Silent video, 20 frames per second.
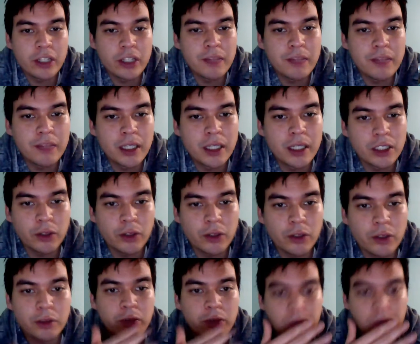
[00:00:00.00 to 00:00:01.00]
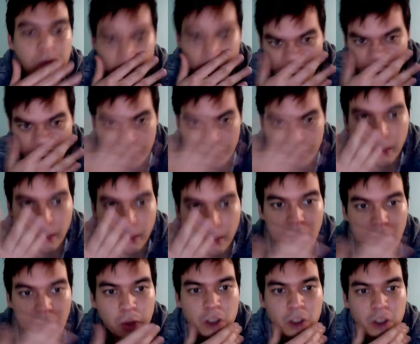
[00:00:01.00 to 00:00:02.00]
them in, so I'm going to read them in my
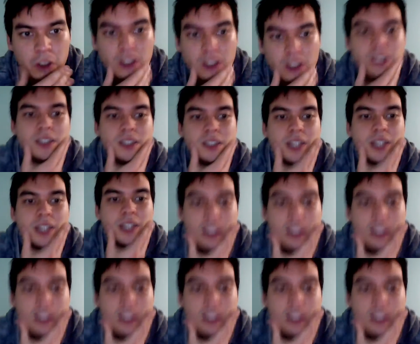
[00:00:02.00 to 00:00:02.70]
order. Okay. The